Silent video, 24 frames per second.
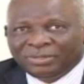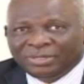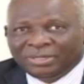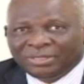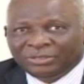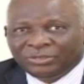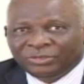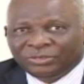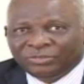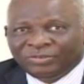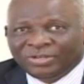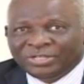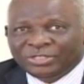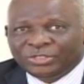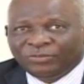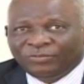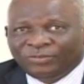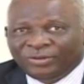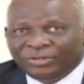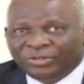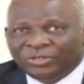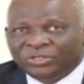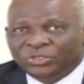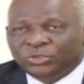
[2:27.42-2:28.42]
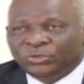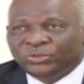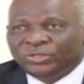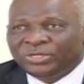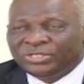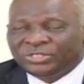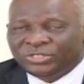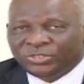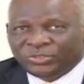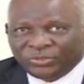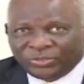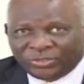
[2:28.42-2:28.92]
University of Lagos
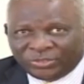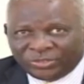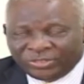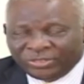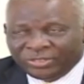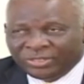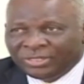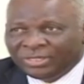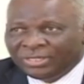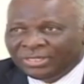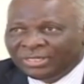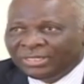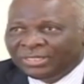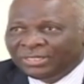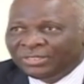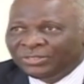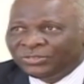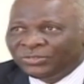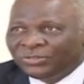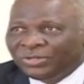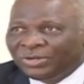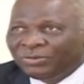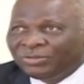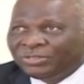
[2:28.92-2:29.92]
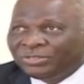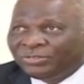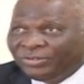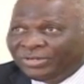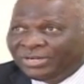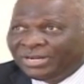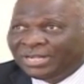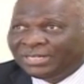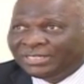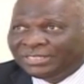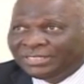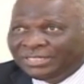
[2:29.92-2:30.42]
Students' Union. So I was
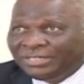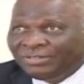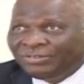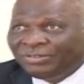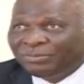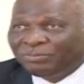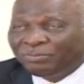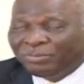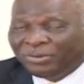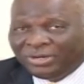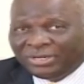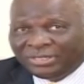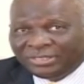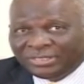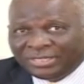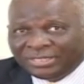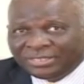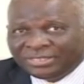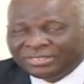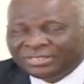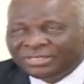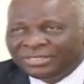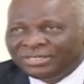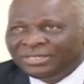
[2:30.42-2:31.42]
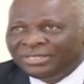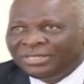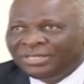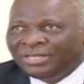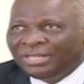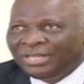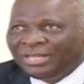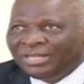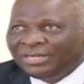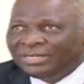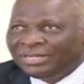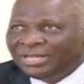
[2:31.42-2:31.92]
very active in politics,
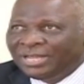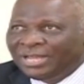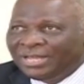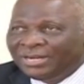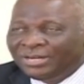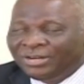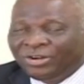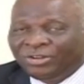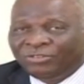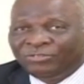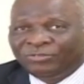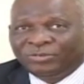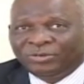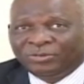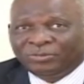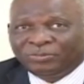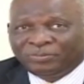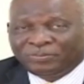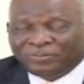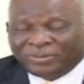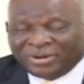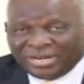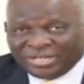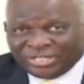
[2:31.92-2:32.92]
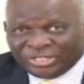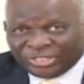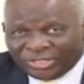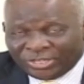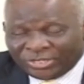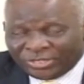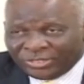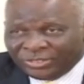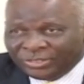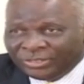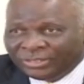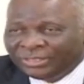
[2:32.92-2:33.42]
and I had a lot of
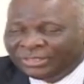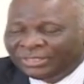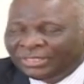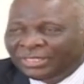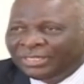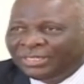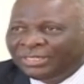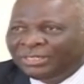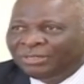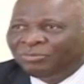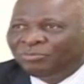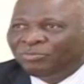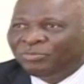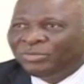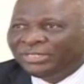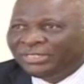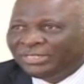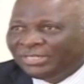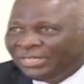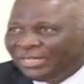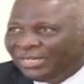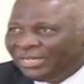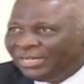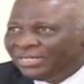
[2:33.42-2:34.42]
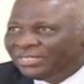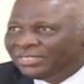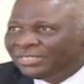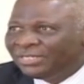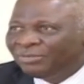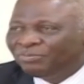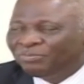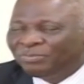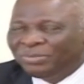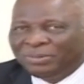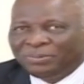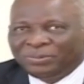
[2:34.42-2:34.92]
pressure, meetings,
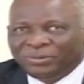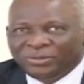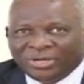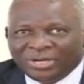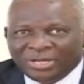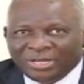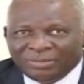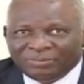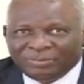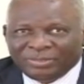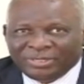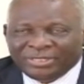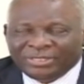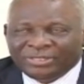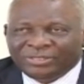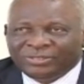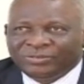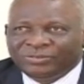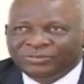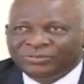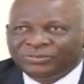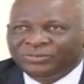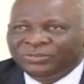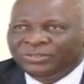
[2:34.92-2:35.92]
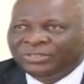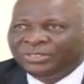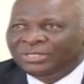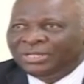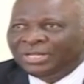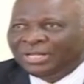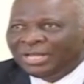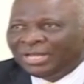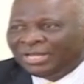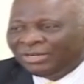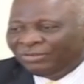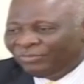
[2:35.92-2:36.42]
and people coming to
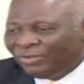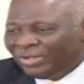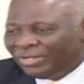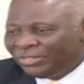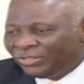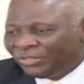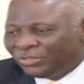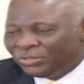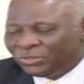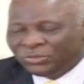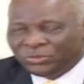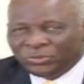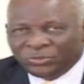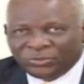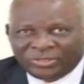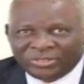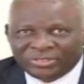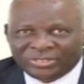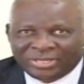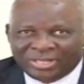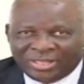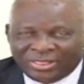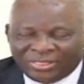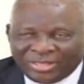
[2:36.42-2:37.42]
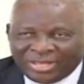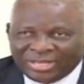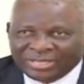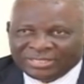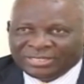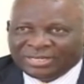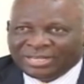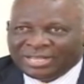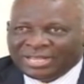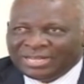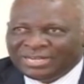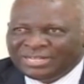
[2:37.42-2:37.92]
advise us to do this and that.
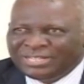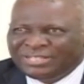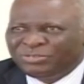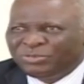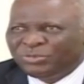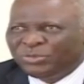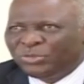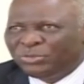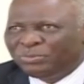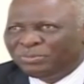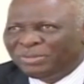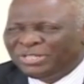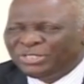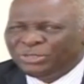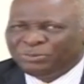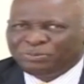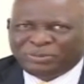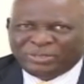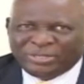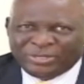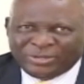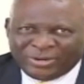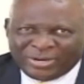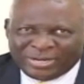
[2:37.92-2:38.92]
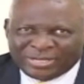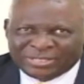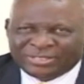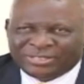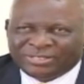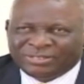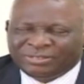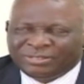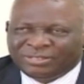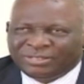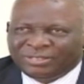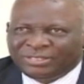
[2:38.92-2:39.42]
And my experience,
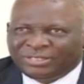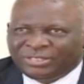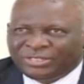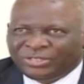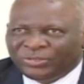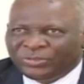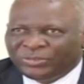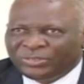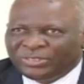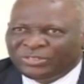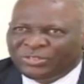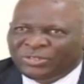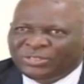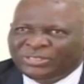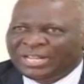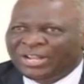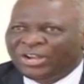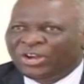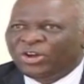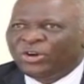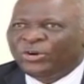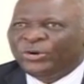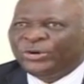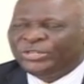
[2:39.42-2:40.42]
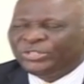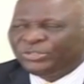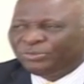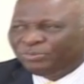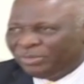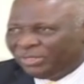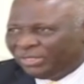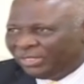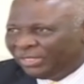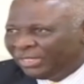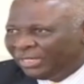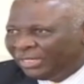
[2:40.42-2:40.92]
did not encourage
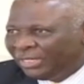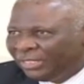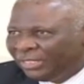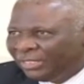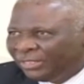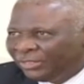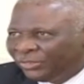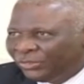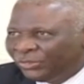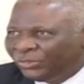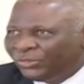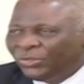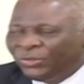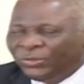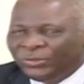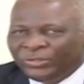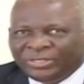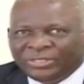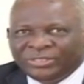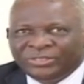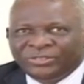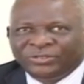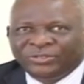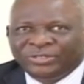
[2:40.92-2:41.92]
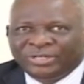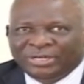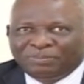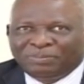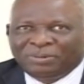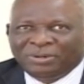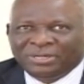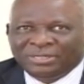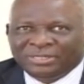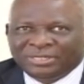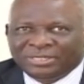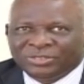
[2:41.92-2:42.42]
me to go into real
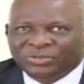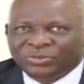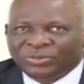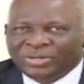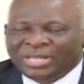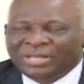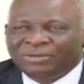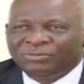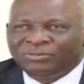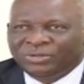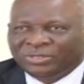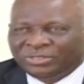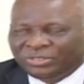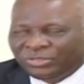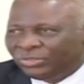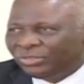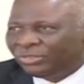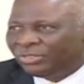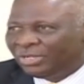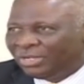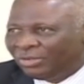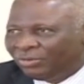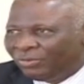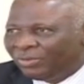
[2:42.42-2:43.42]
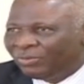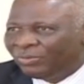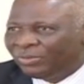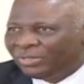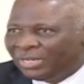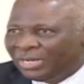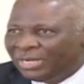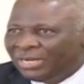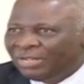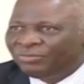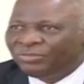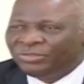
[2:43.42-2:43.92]
politics when I
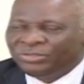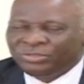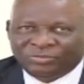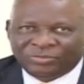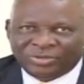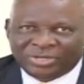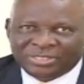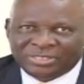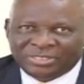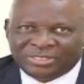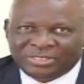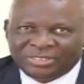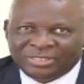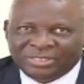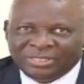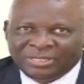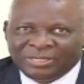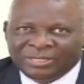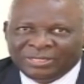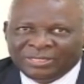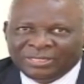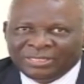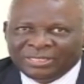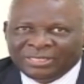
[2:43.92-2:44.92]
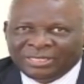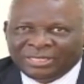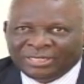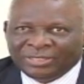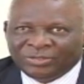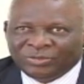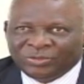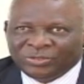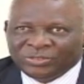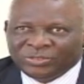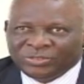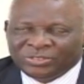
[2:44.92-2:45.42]
left the university.
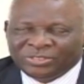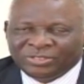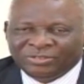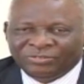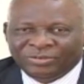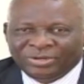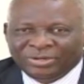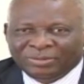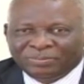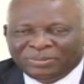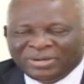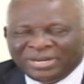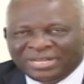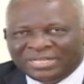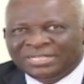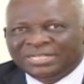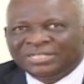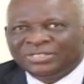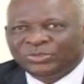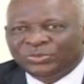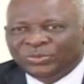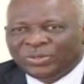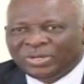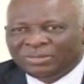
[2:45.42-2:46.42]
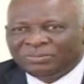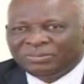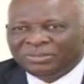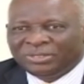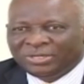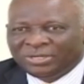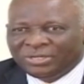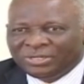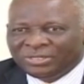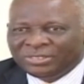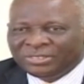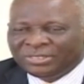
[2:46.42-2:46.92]
It was not a very pleasant one
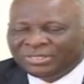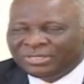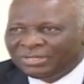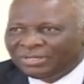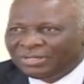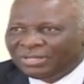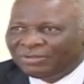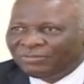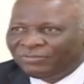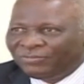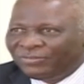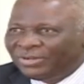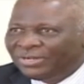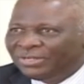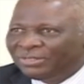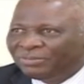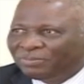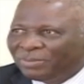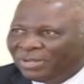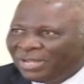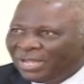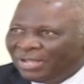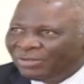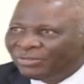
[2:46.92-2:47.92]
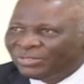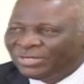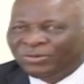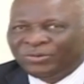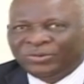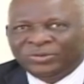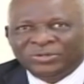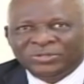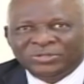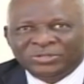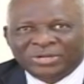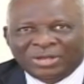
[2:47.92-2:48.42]
because I felt perhaps I
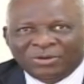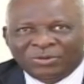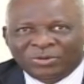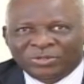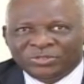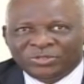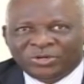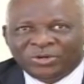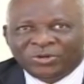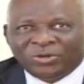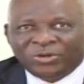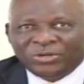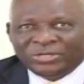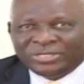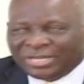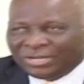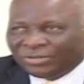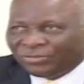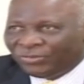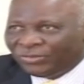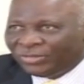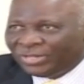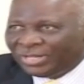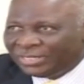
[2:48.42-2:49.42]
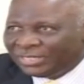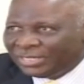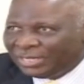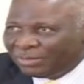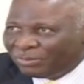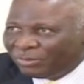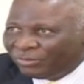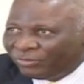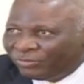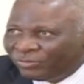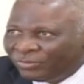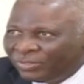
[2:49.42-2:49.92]
was not cut out for that type
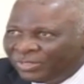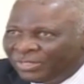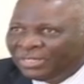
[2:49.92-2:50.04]
of